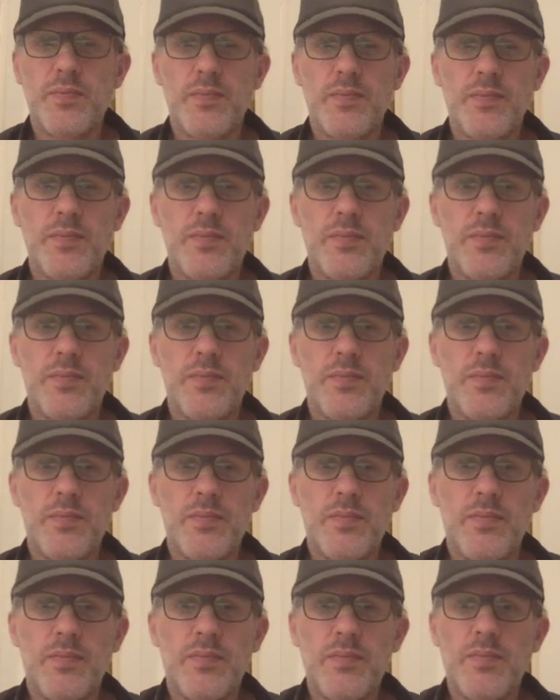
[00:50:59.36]

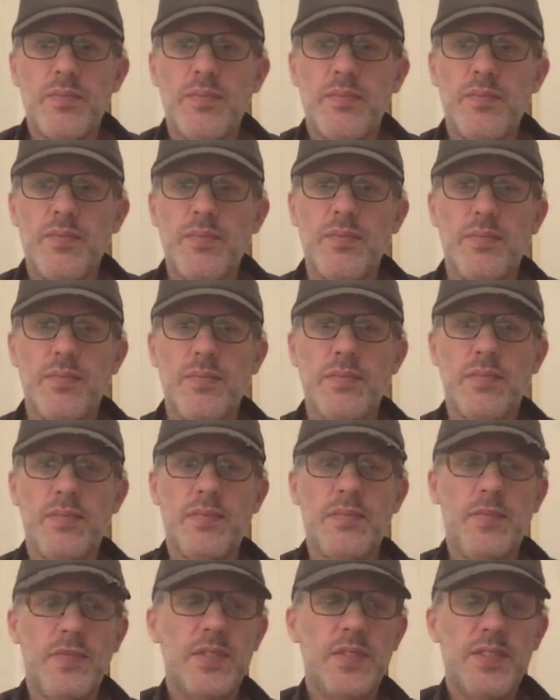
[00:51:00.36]

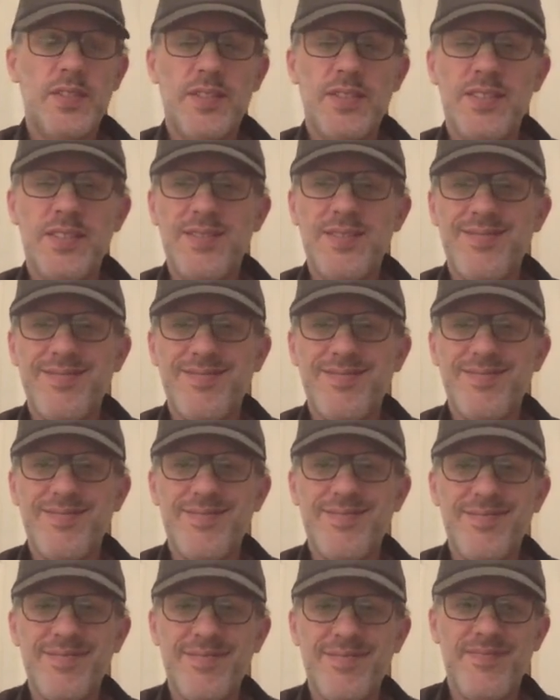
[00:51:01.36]

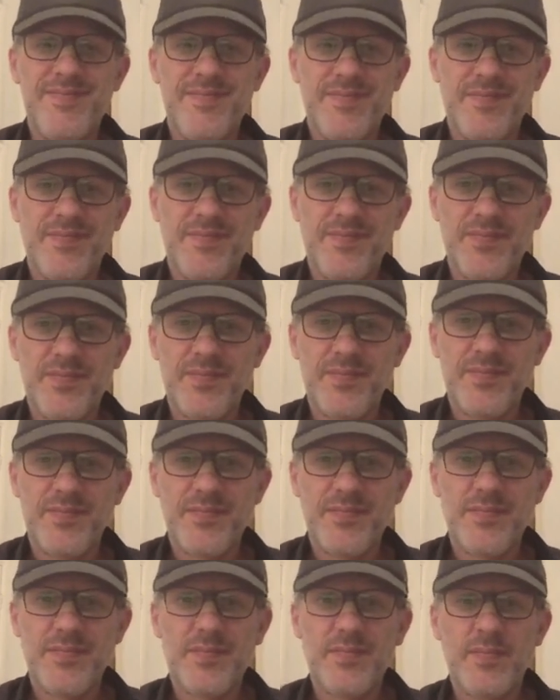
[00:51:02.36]

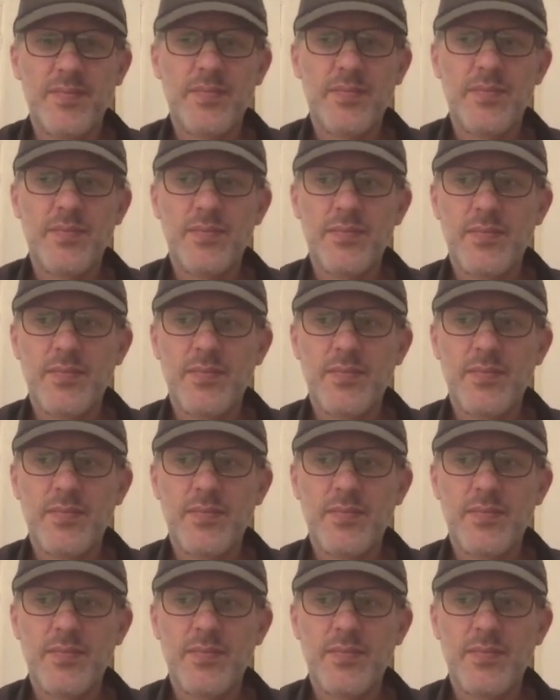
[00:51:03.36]
No words are spoken by the person on screen.